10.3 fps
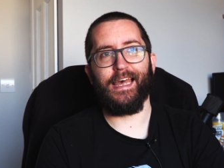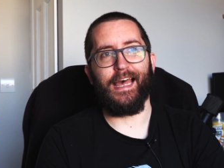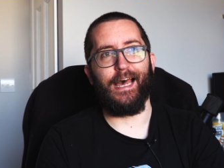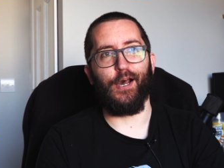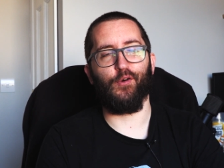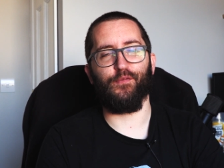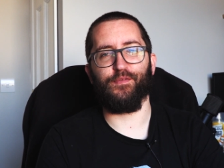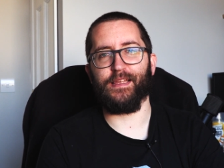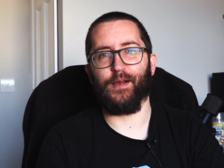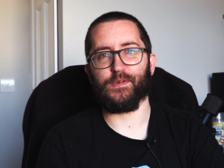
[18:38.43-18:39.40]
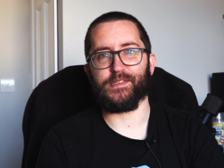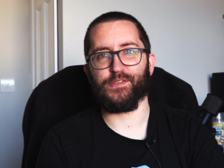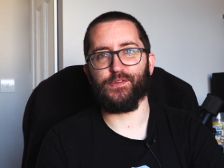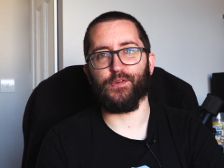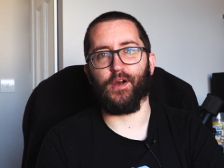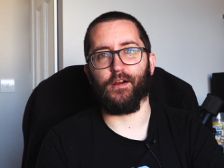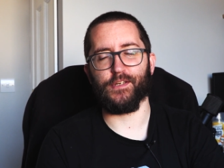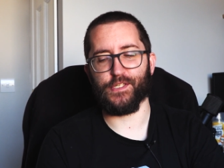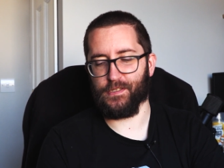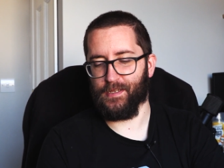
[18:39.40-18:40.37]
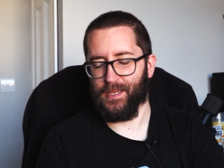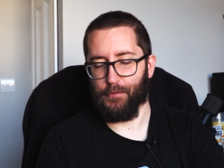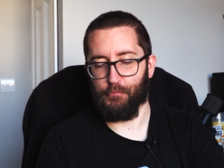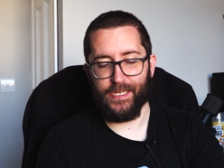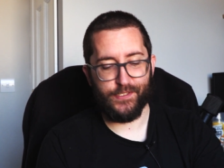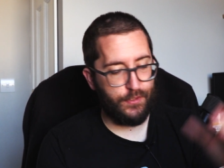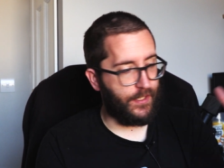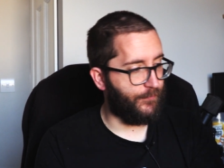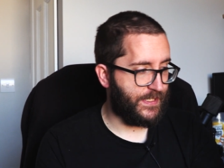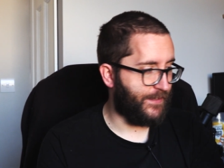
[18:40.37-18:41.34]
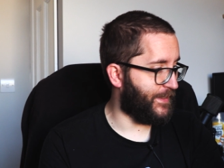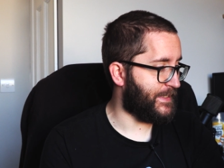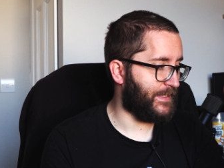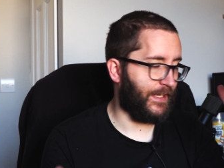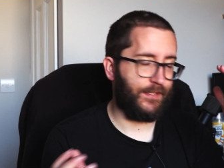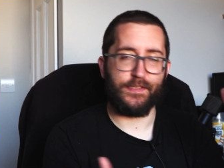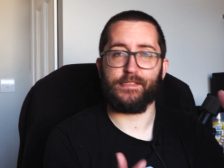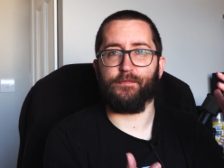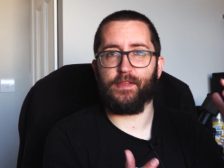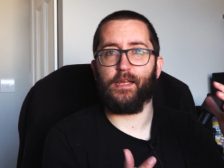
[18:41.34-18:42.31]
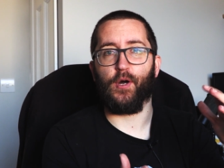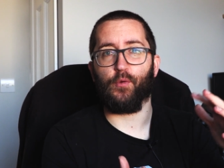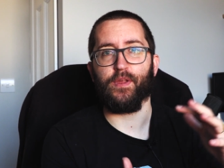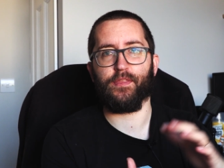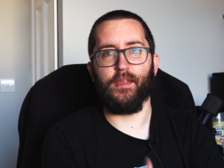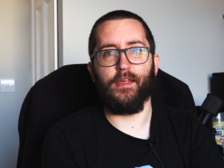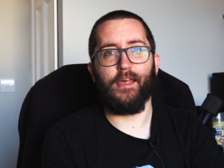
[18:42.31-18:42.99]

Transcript: Hopefully I wasn't too harsh. I do love Modiphius. I love the stuff to come out with,